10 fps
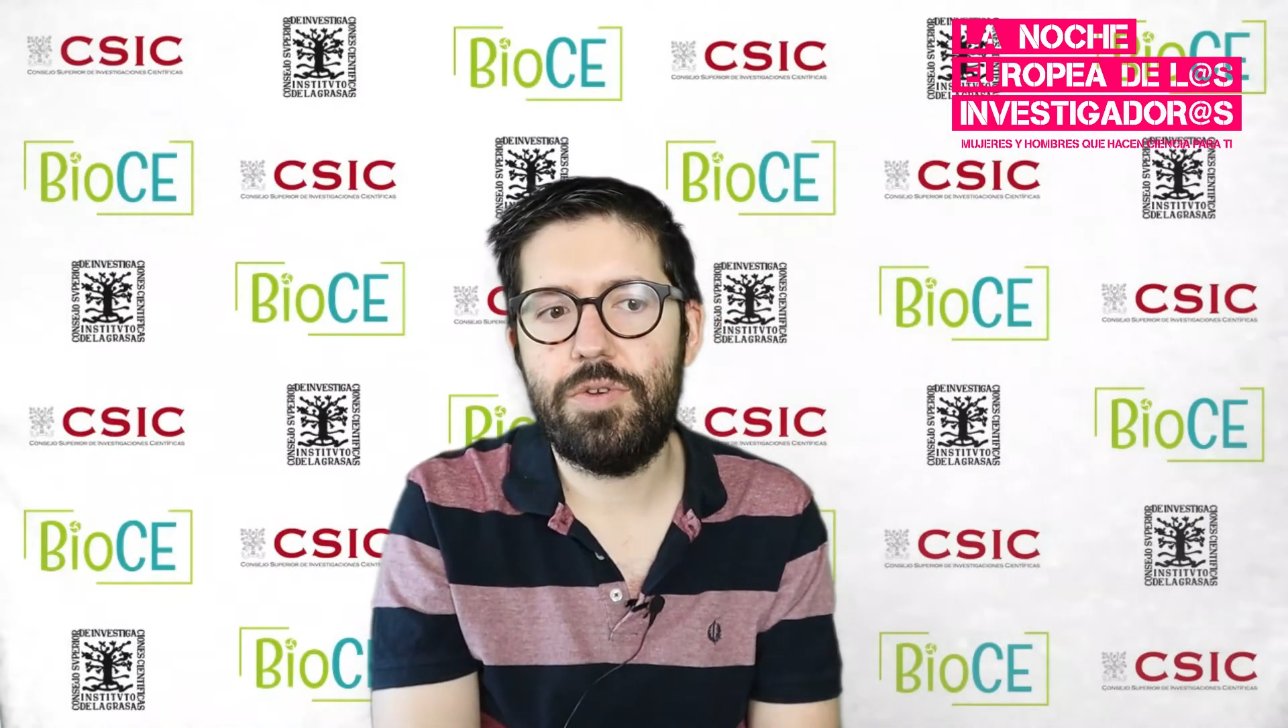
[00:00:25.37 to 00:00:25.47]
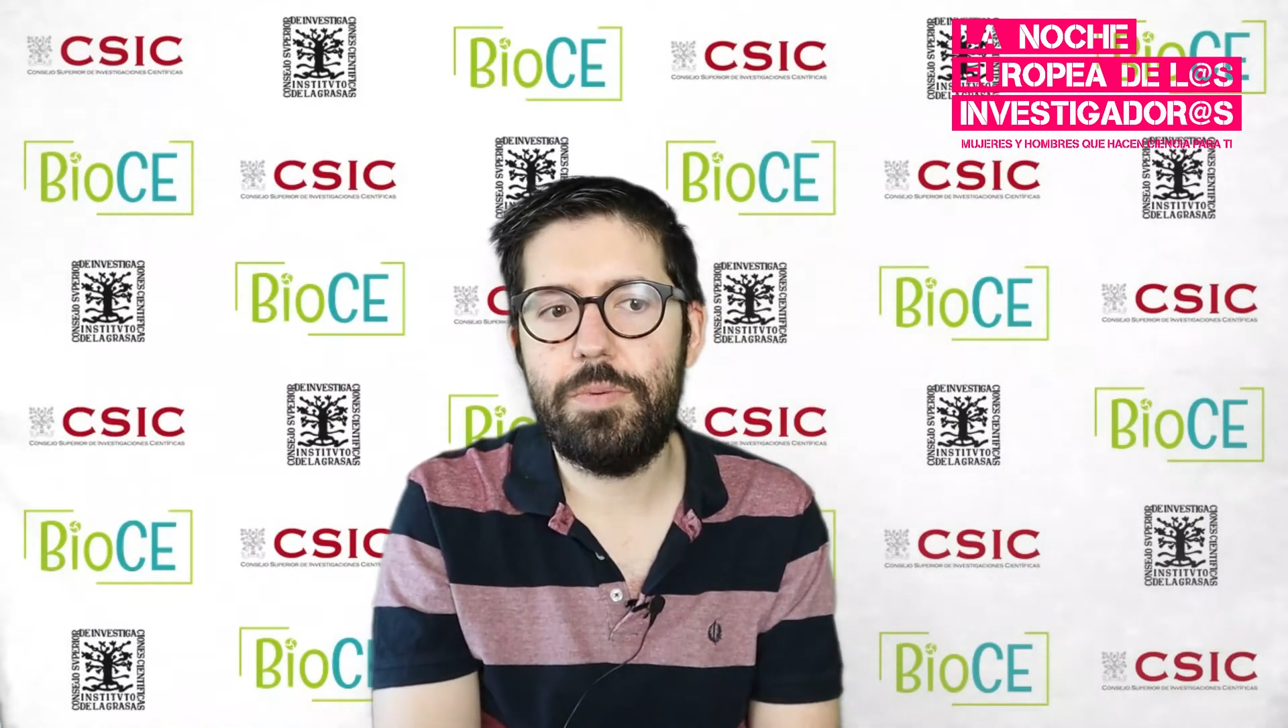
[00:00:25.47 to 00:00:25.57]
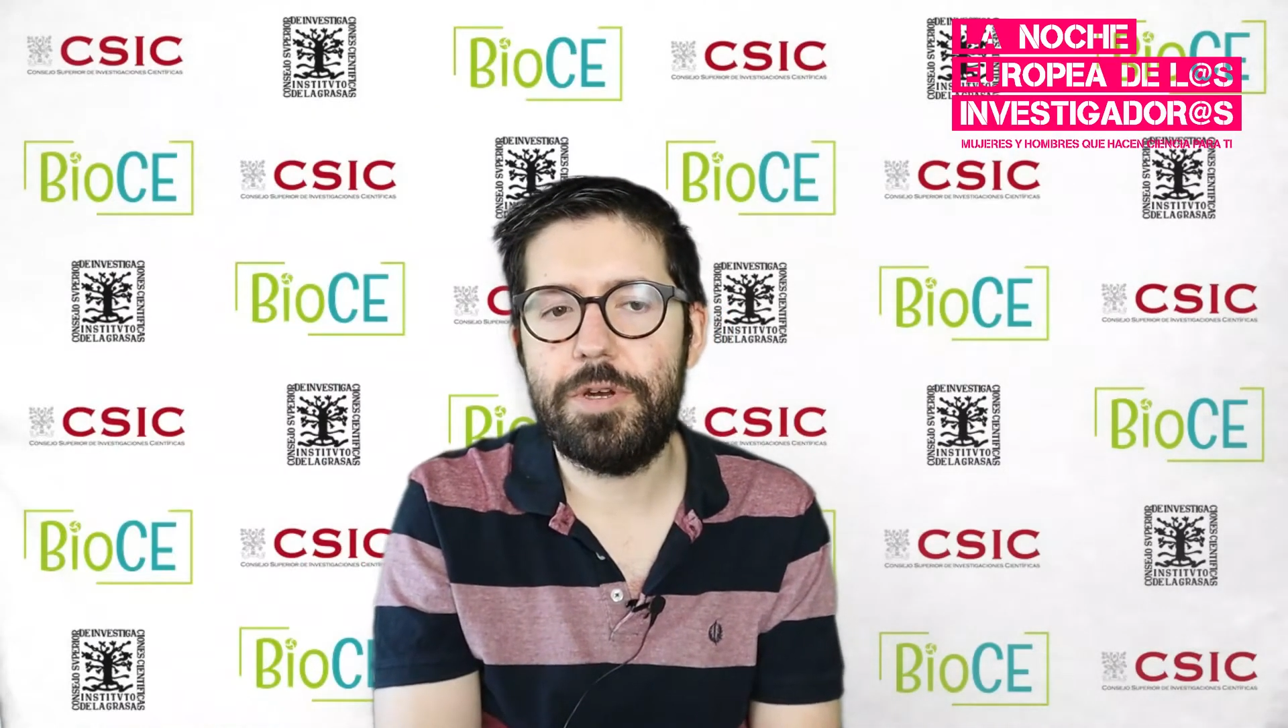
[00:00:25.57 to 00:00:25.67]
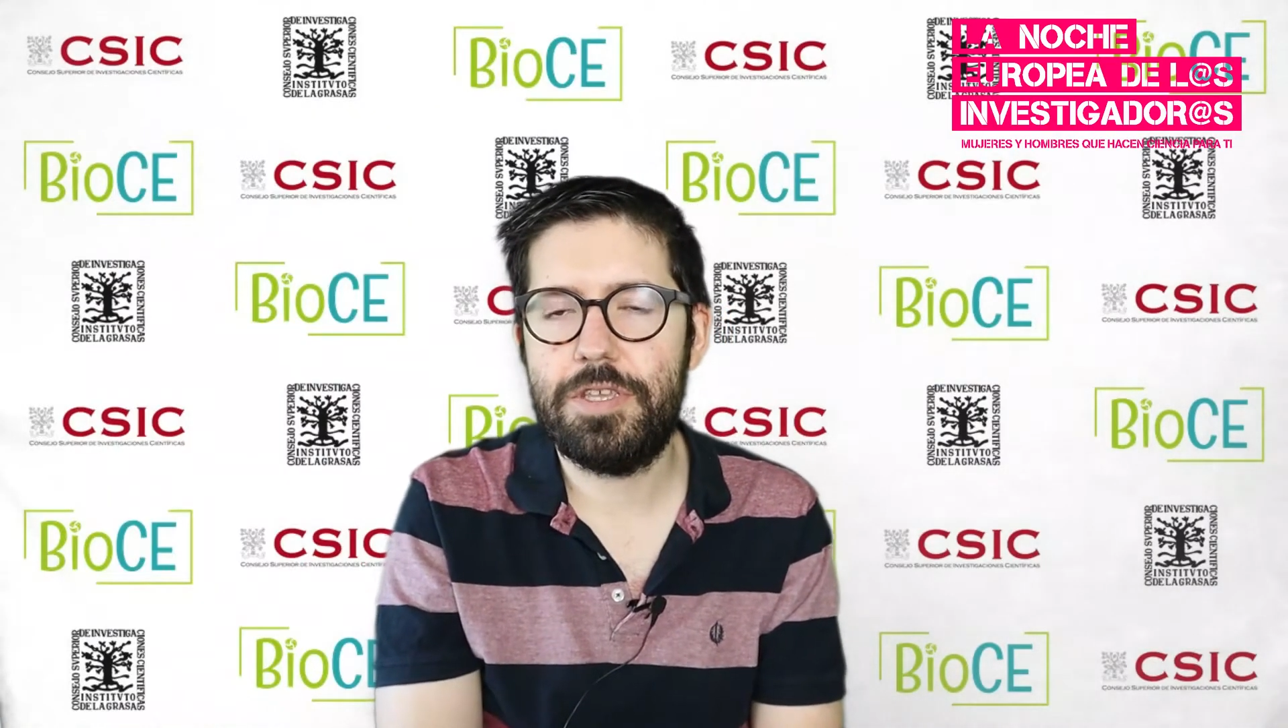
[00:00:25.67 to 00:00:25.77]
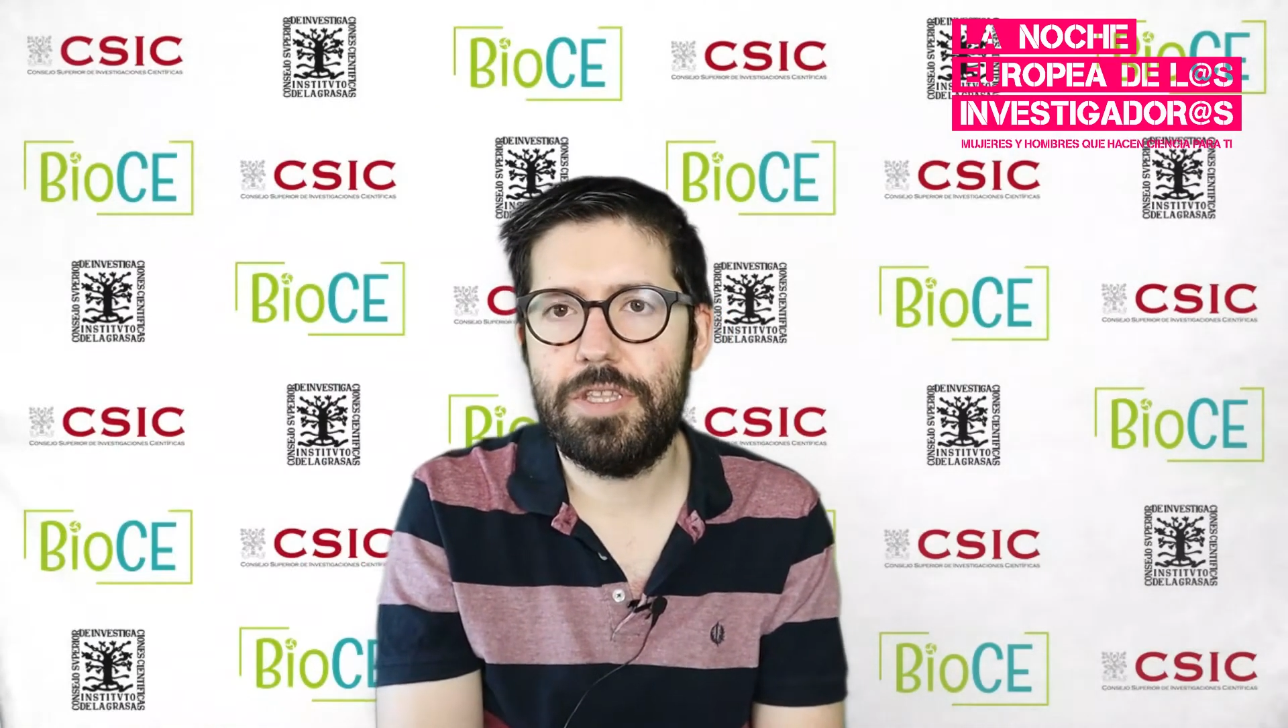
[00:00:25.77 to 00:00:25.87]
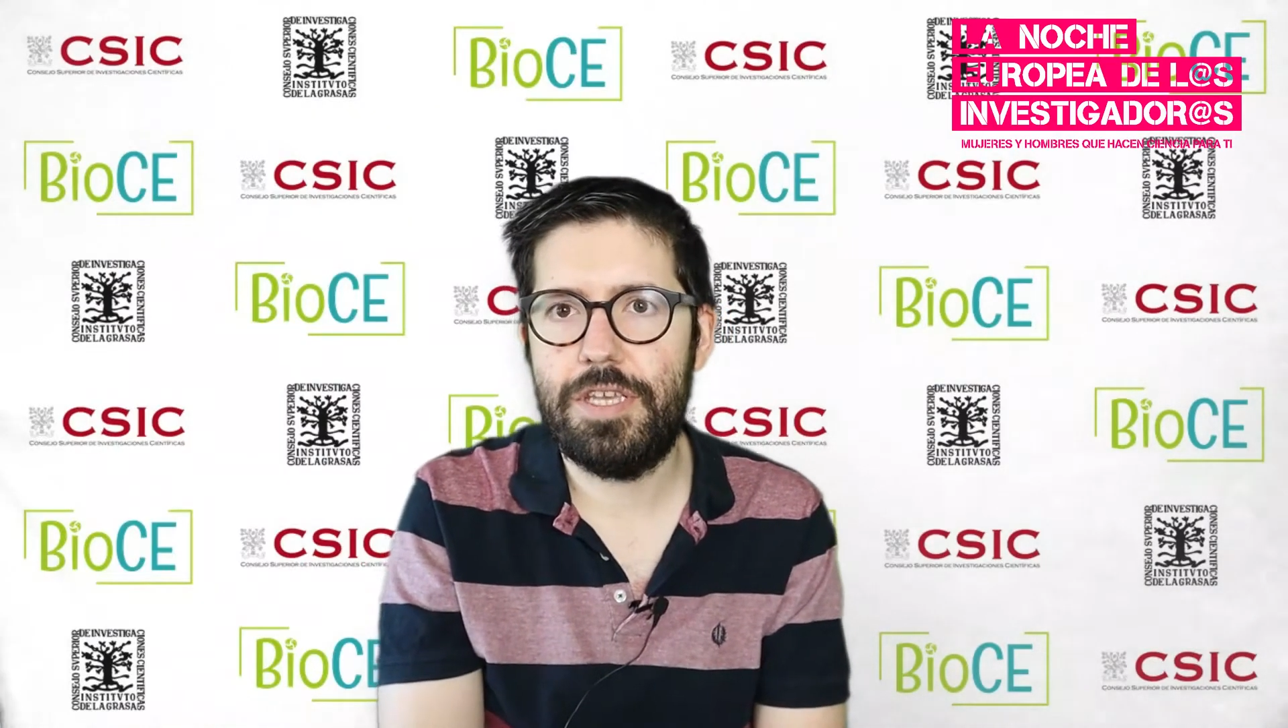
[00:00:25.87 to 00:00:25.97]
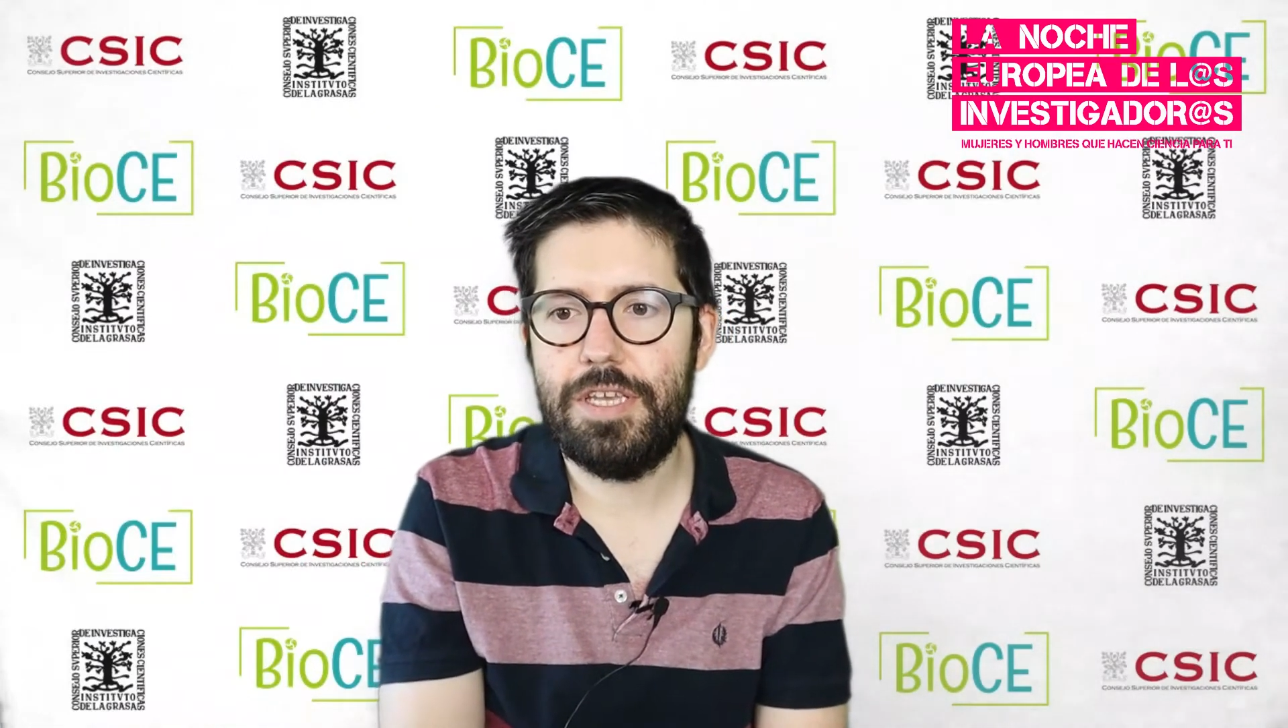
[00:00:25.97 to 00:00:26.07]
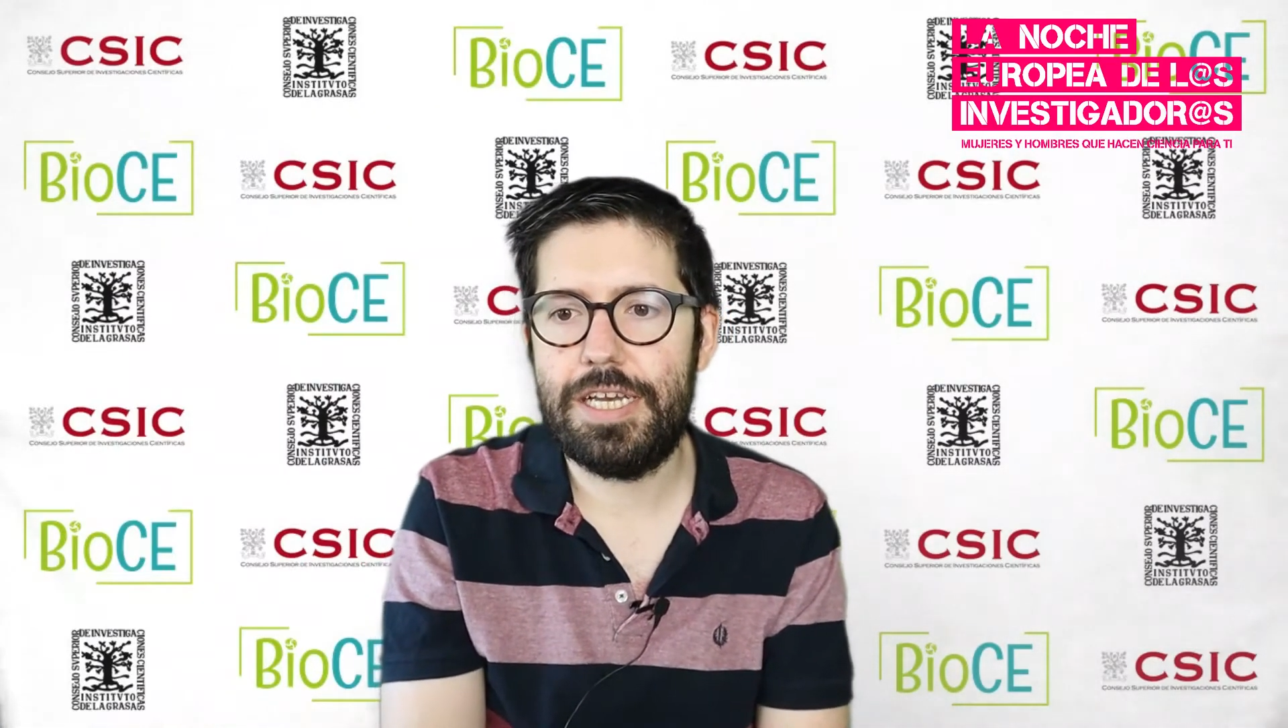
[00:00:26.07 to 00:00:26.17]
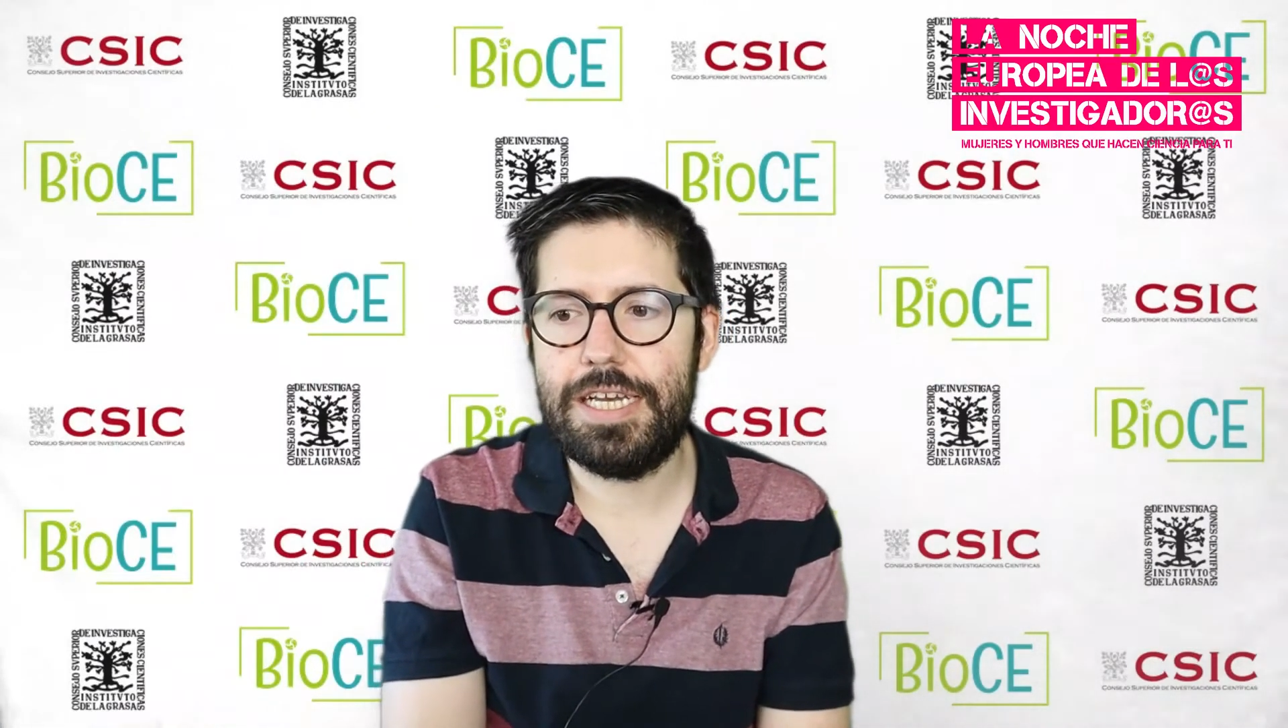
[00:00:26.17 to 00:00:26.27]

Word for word: the university